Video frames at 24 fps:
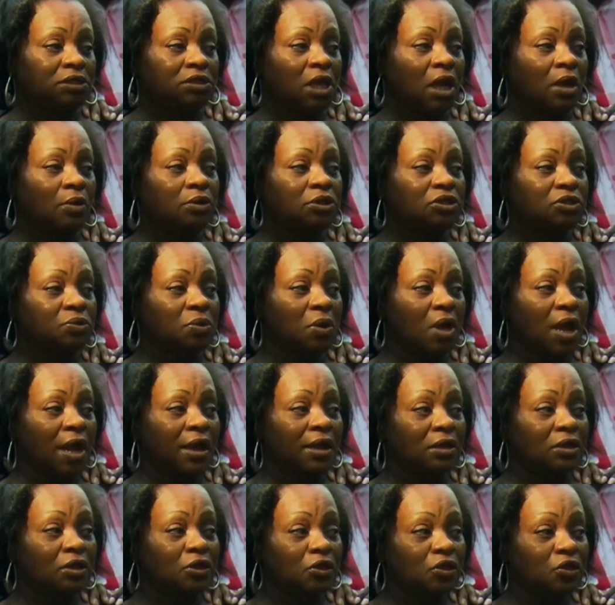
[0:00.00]
As I was
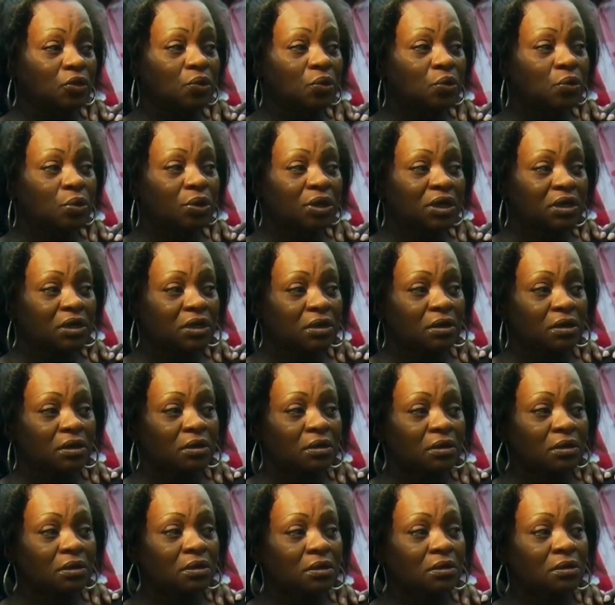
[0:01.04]
riding through
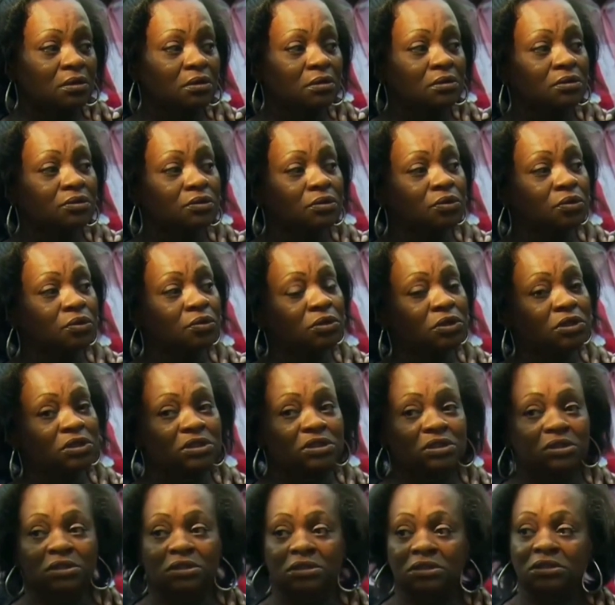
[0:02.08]
here through
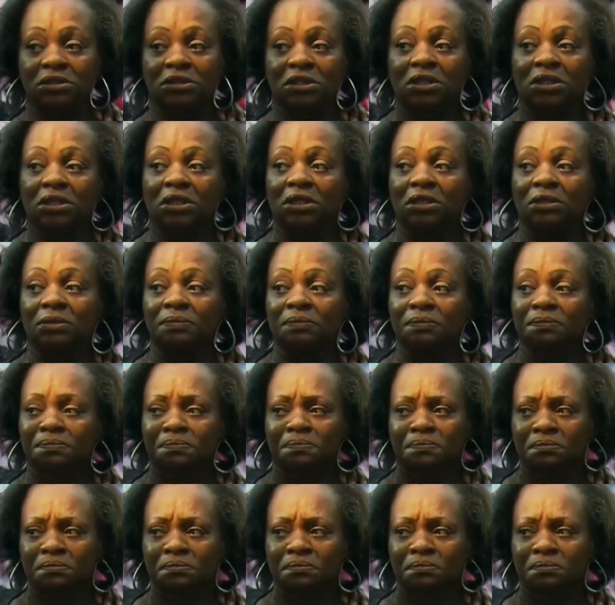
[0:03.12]
the city,